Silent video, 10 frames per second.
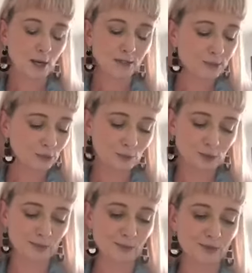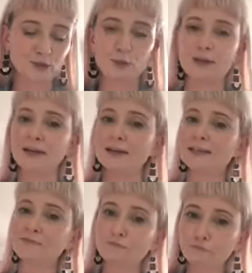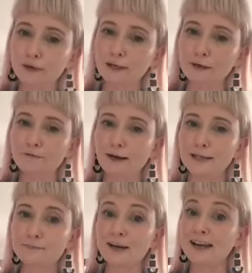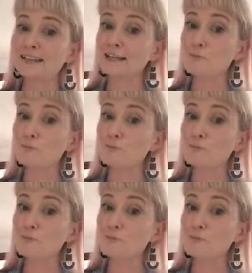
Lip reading: I super duper enjoyed it. It's really fast paced.